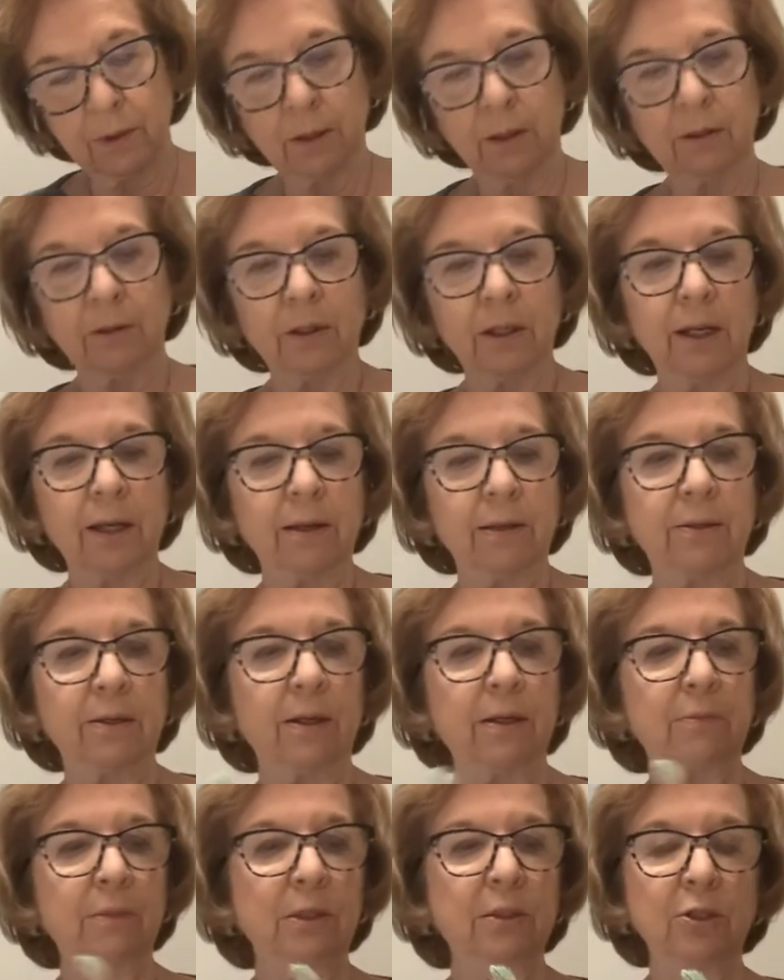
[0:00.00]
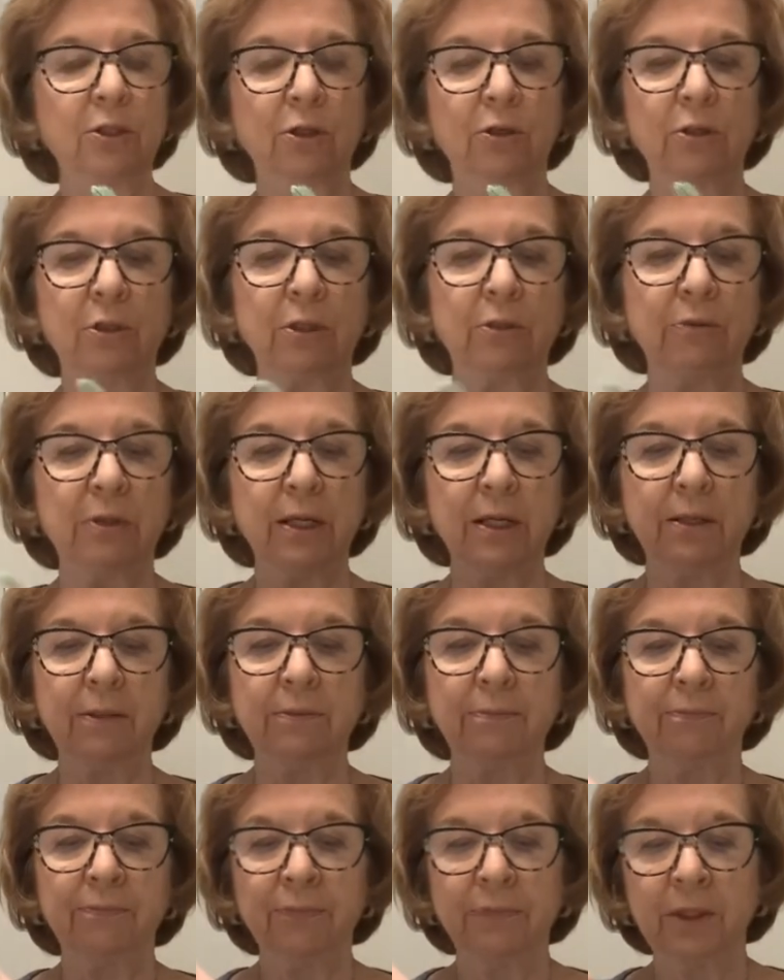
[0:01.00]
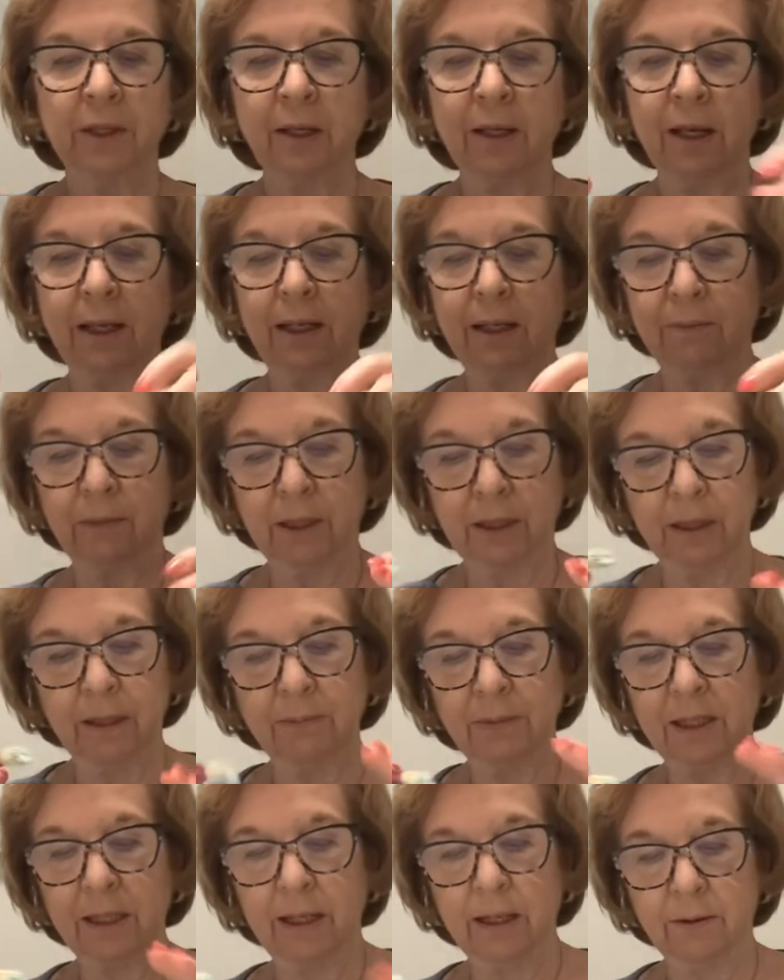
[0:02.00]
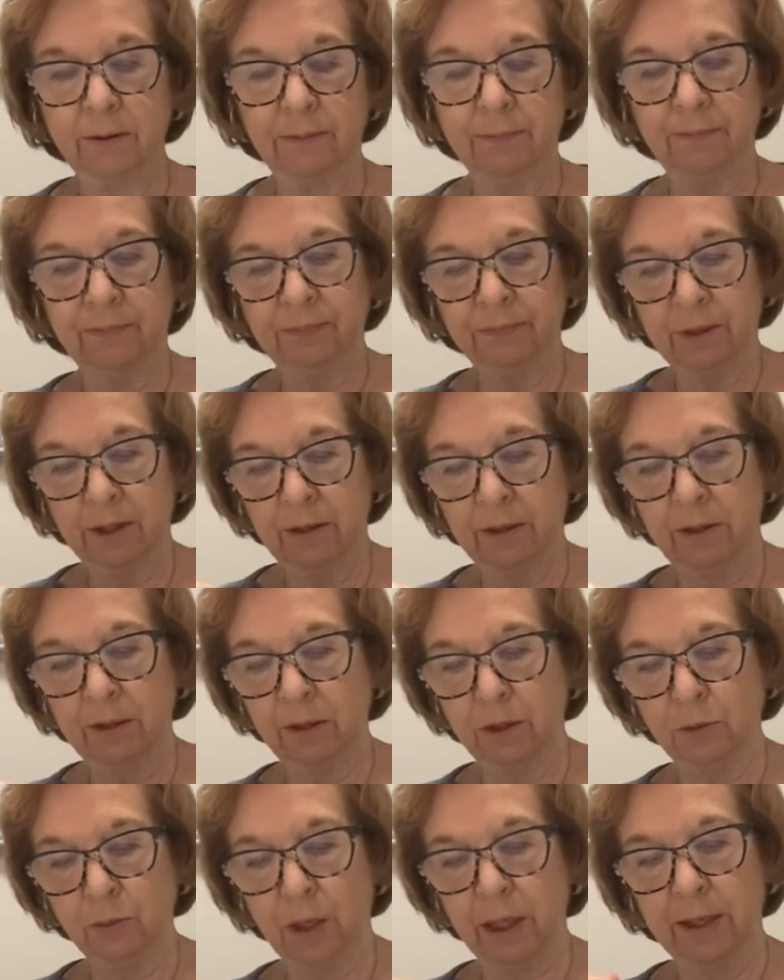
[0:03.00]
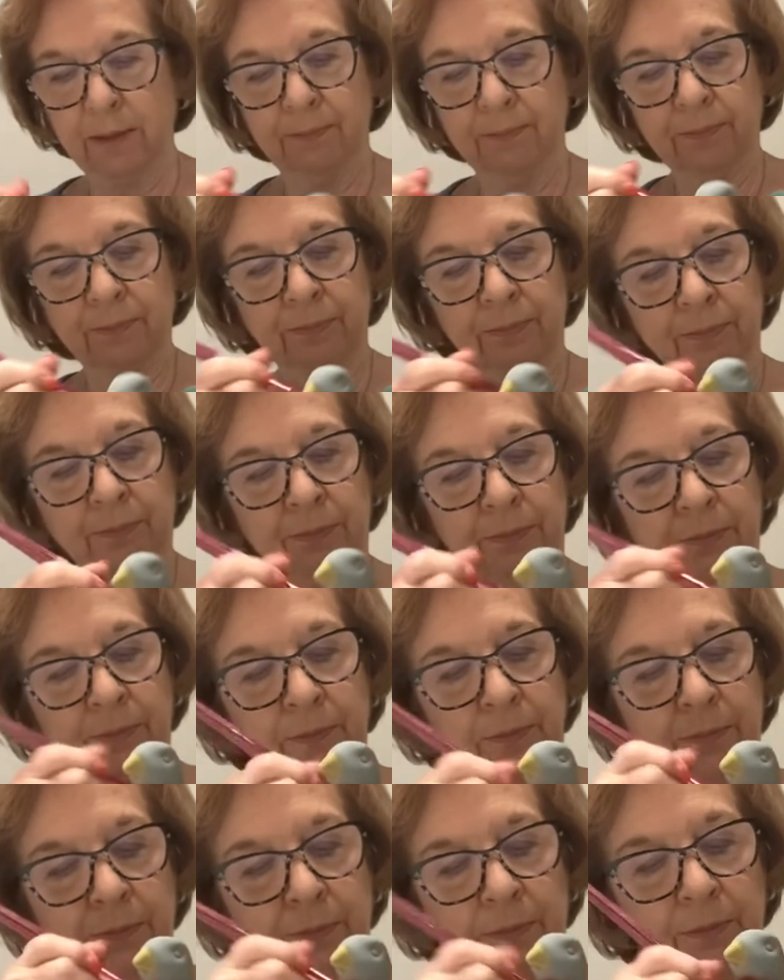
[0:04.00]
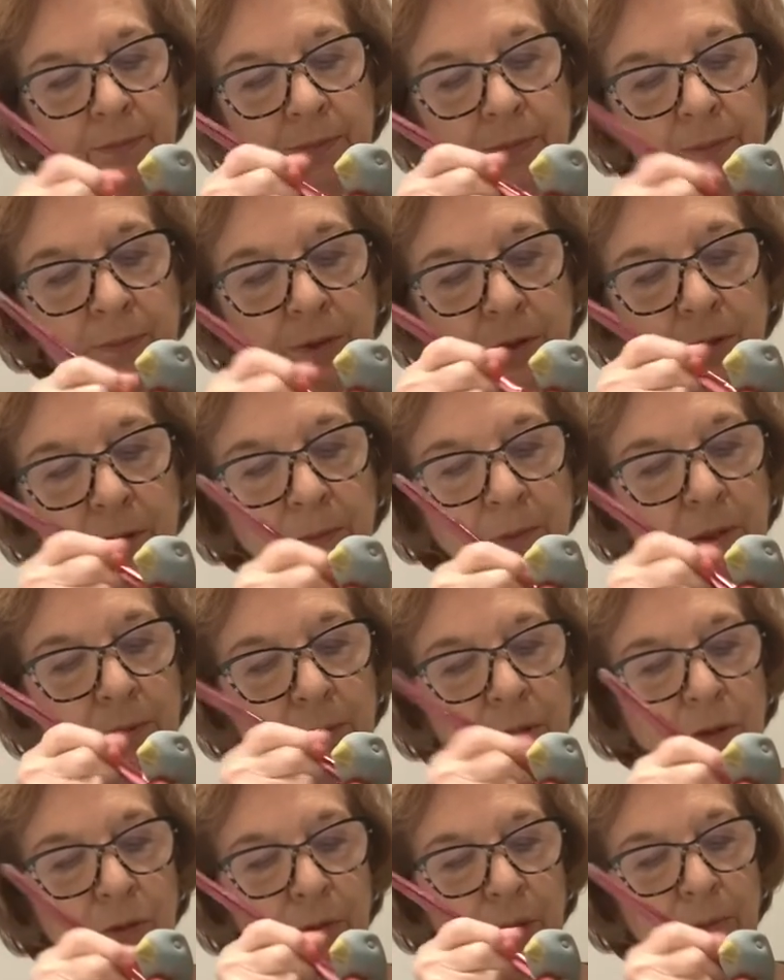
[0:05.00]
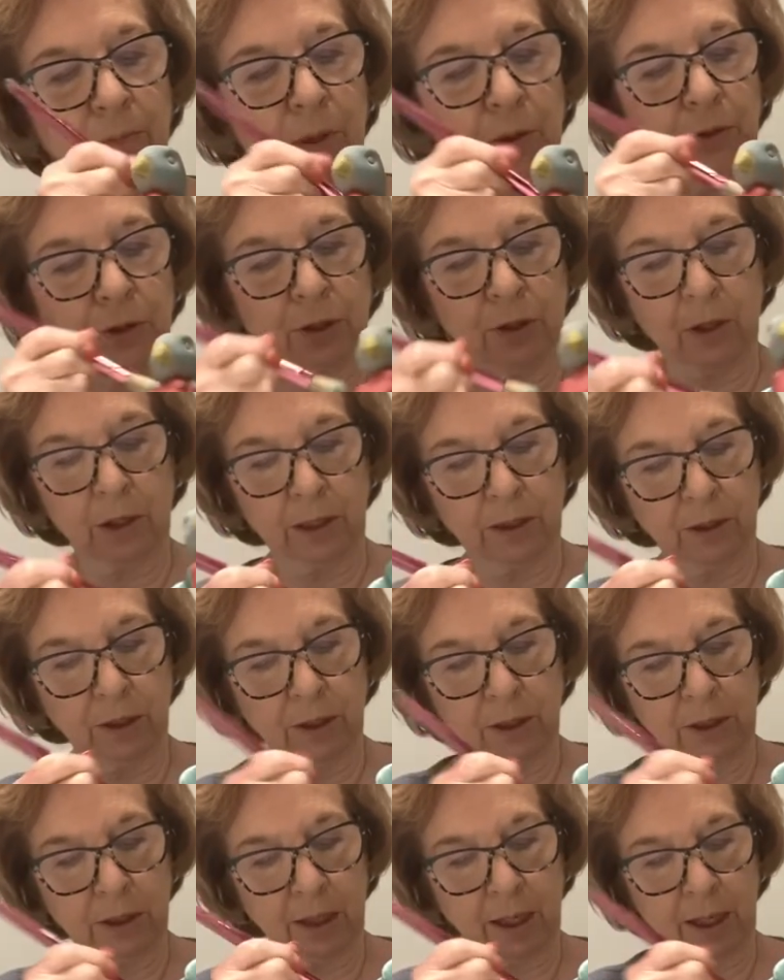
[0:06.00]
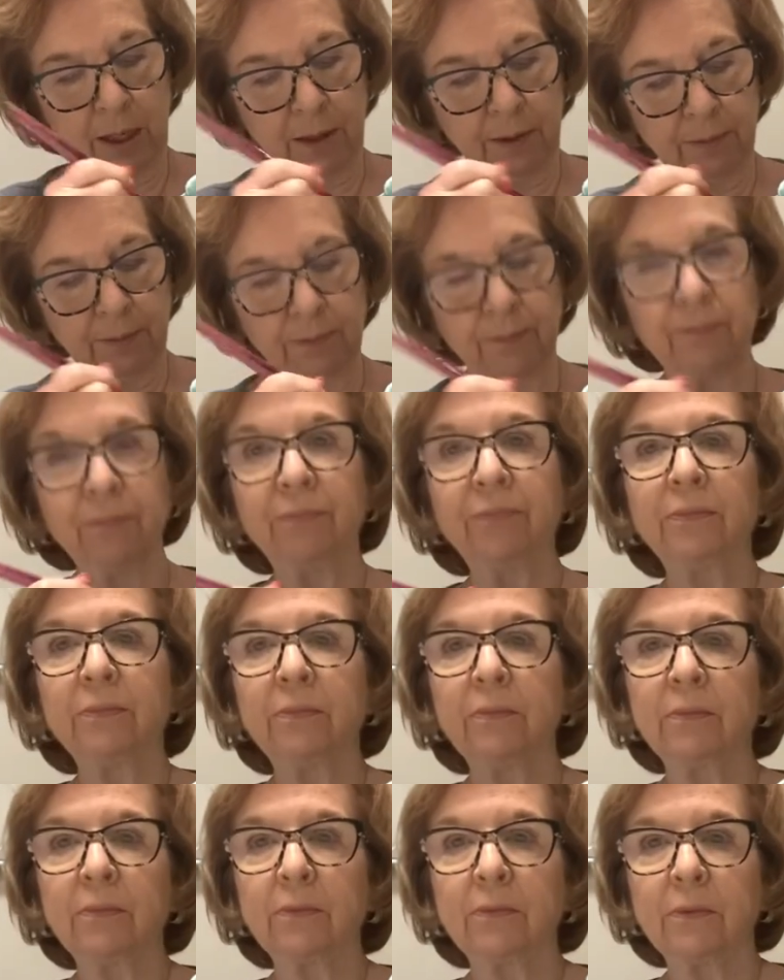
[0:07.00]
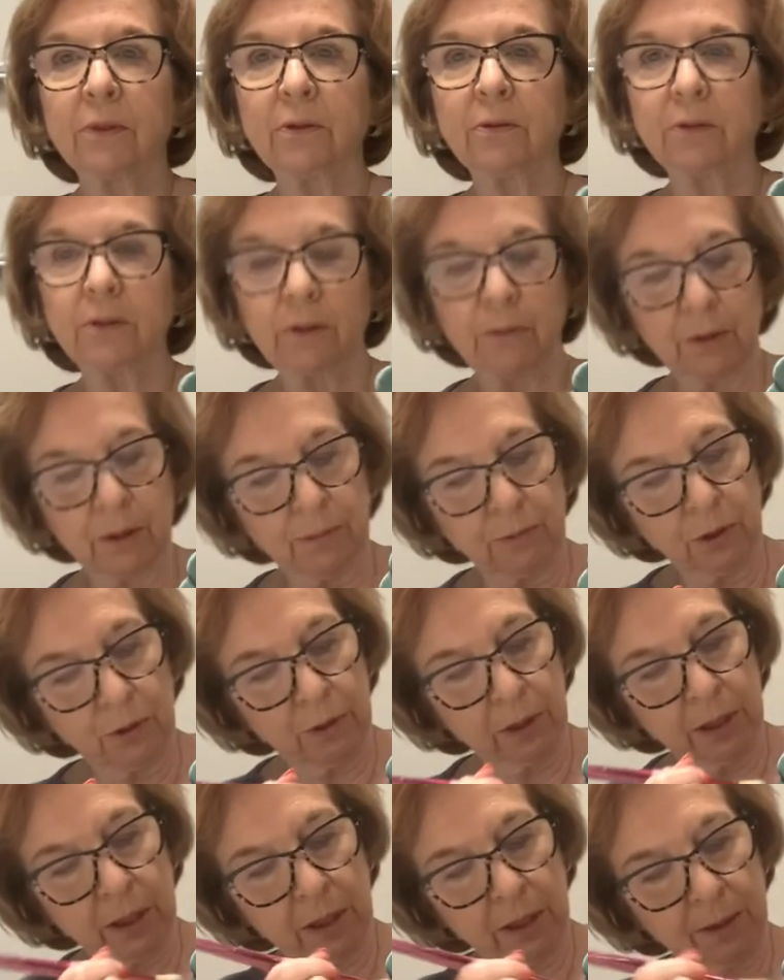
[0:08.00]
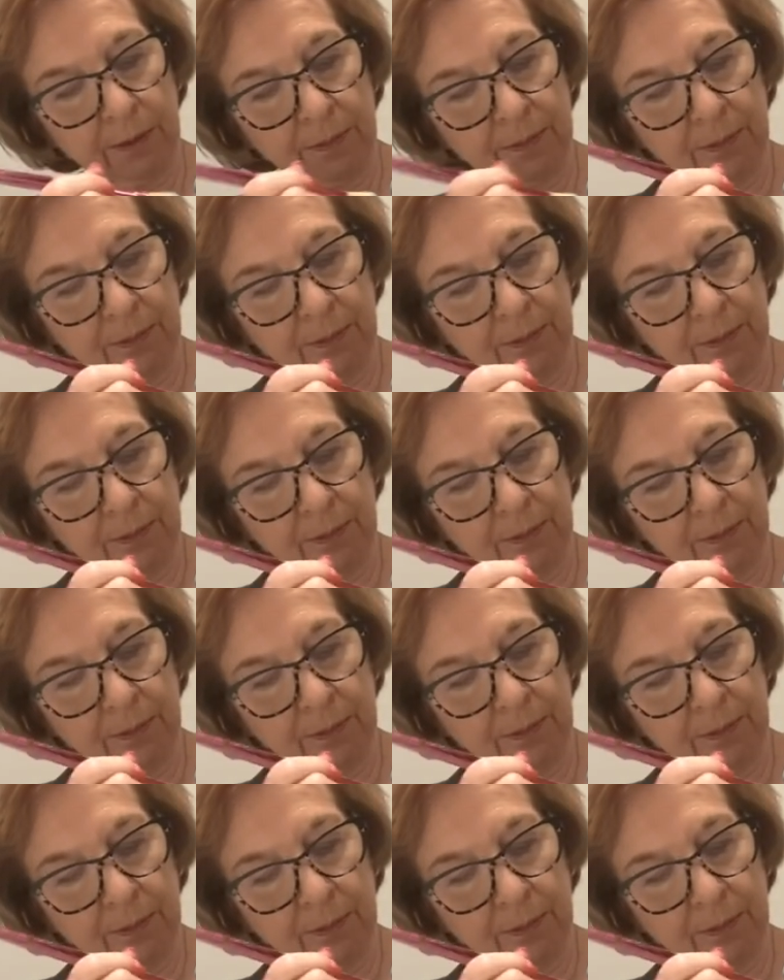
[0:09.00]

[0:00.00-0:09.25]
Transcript: Okay, and then I'm going to turn it around and I'm going to come down this way. So I'm going to be doing both sides of the tail. You see what I'm doing here?